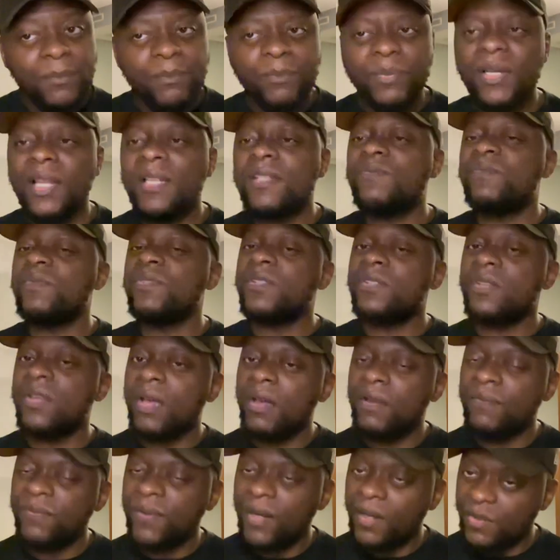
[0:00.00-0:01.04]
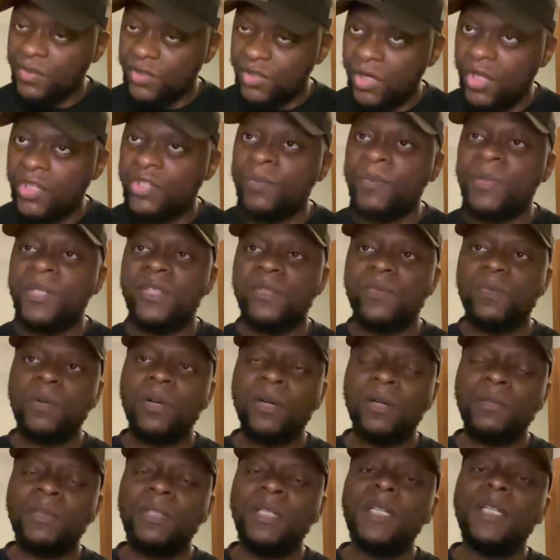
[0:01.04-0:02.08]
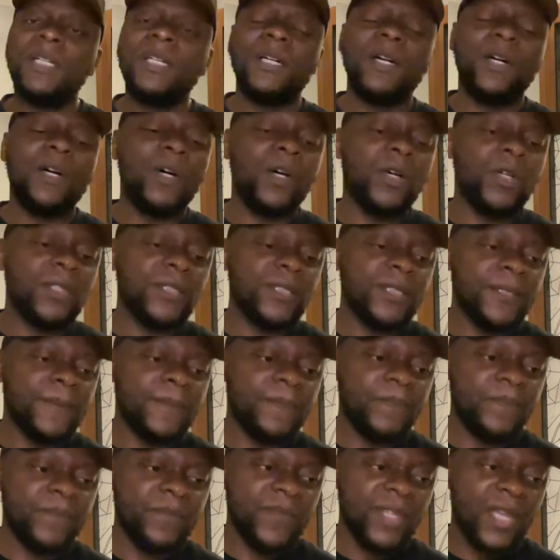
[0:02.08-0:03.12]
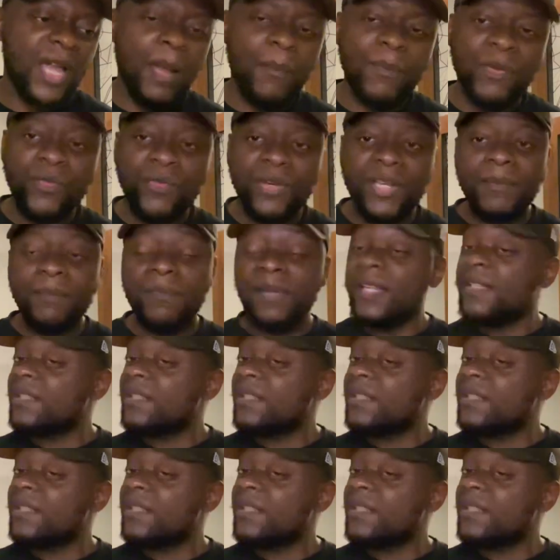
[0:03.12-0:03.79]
but let's reserve our judgment as well on Amorim.